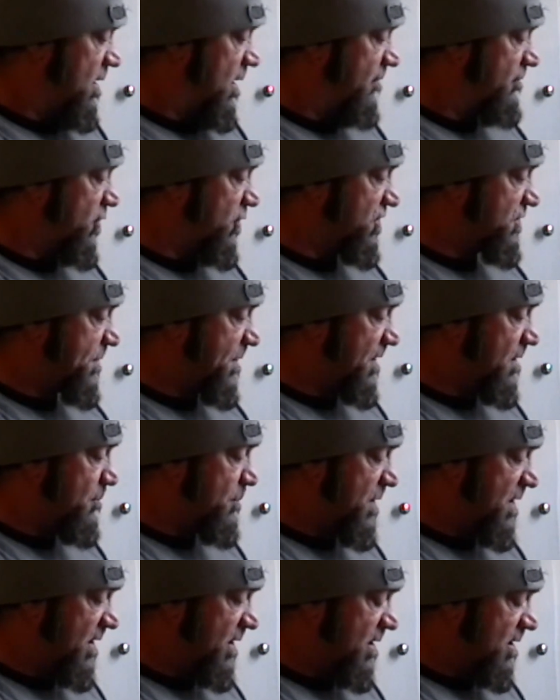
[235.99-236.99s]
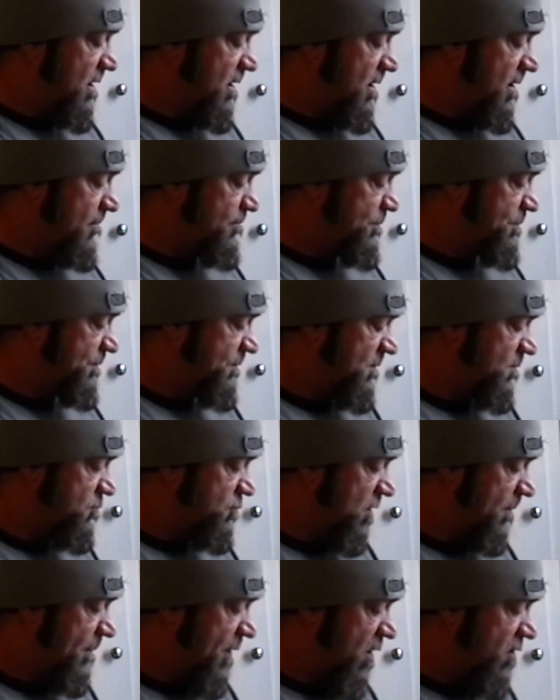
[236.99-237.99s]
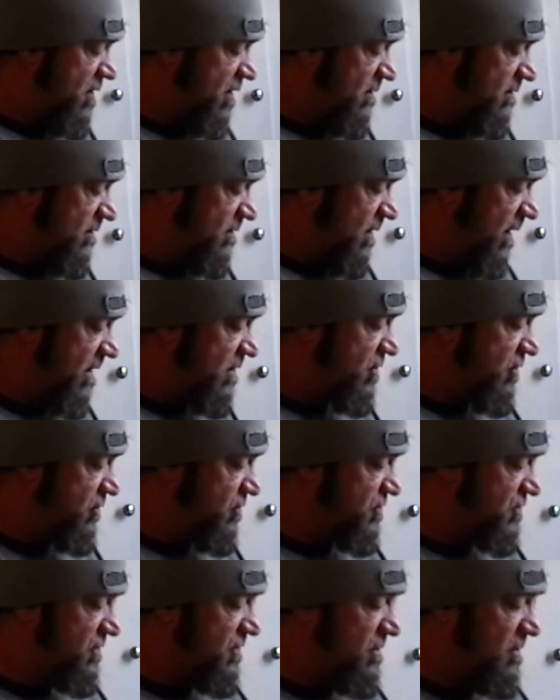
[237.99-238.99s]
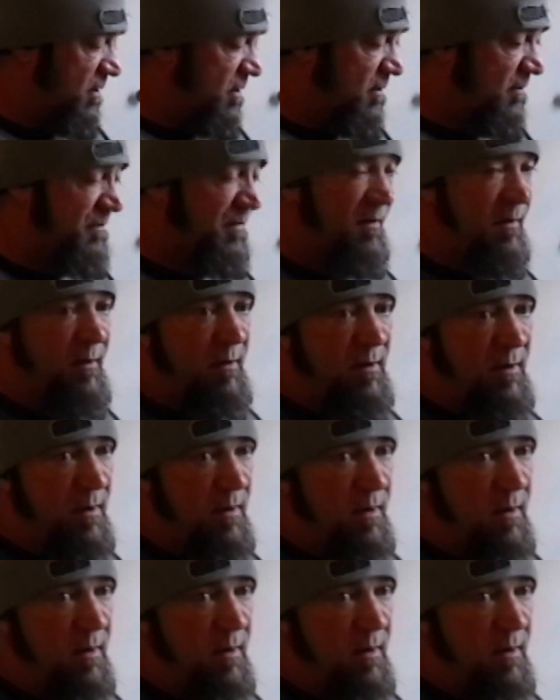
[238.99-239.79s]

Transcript: I've always been a big proponent and user of